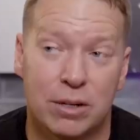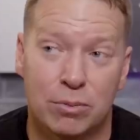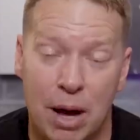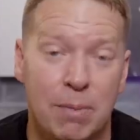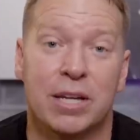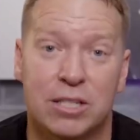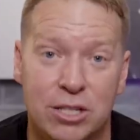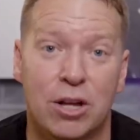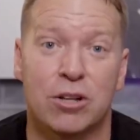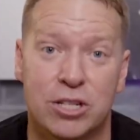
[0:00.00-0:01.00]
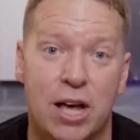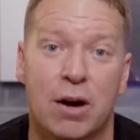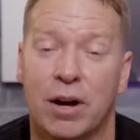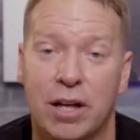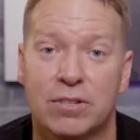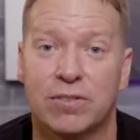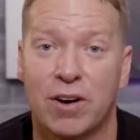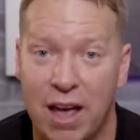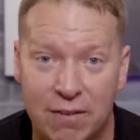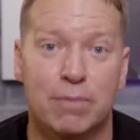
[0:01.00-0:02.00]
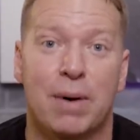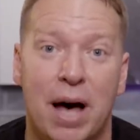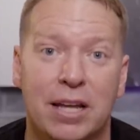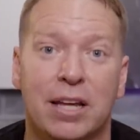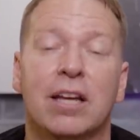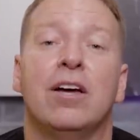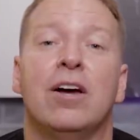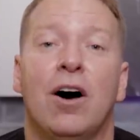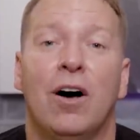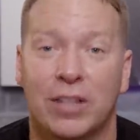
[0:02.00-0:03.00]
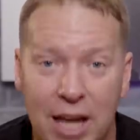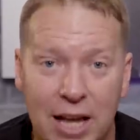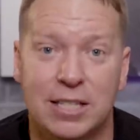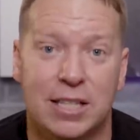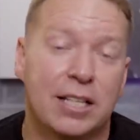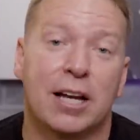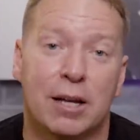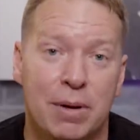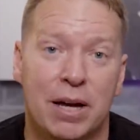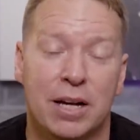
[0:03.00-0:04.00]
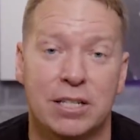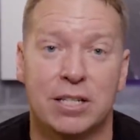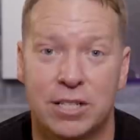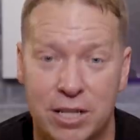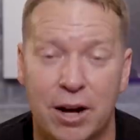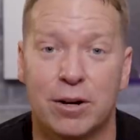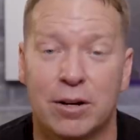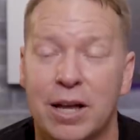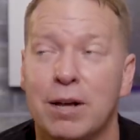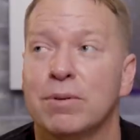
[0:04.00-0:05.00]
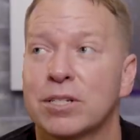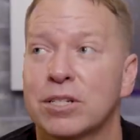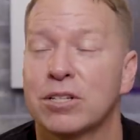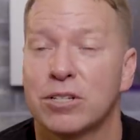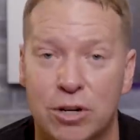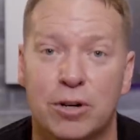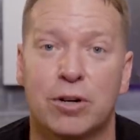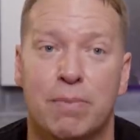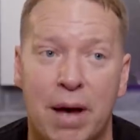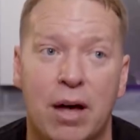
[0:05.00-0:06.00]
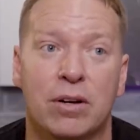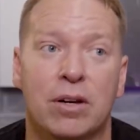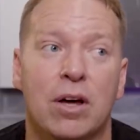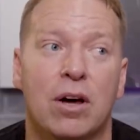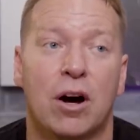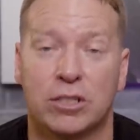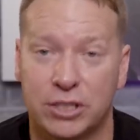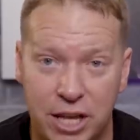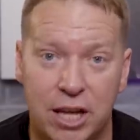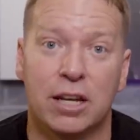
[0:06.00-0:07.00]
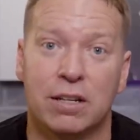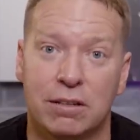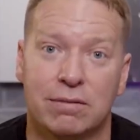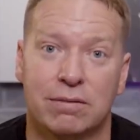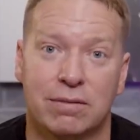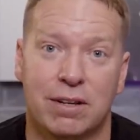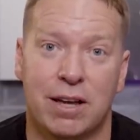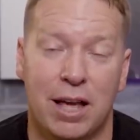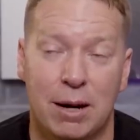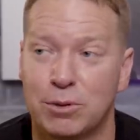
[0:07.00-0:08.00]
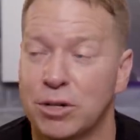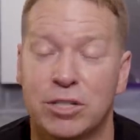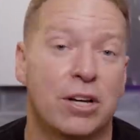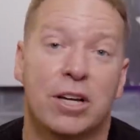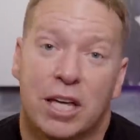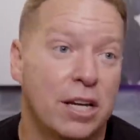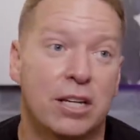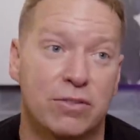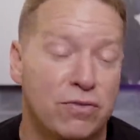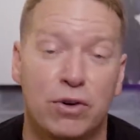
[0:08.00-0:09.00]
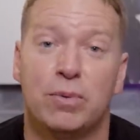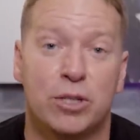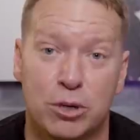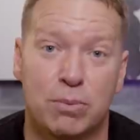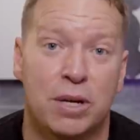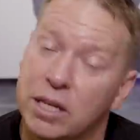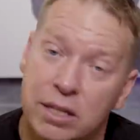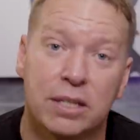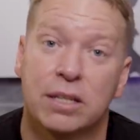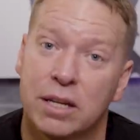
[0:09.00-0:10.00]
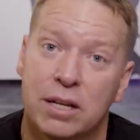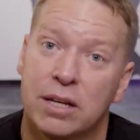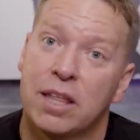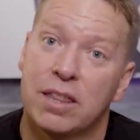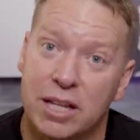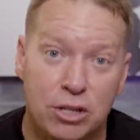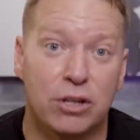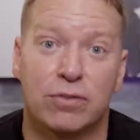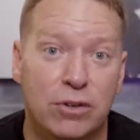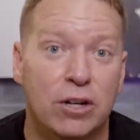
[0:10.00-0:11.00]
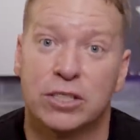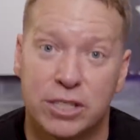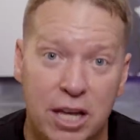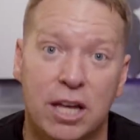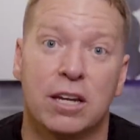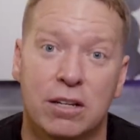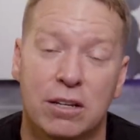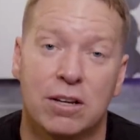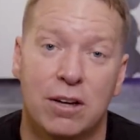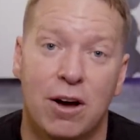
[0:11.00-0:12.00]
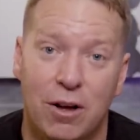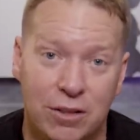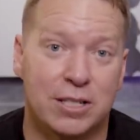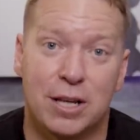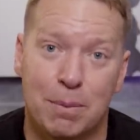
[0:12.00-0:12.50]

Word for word: Romany installed showerheads for everybody on the cast of Think Like a Man because he's scared. He was concerned about our skin and I'm sure he's going to get in this food we should be eating that's good for our skin on this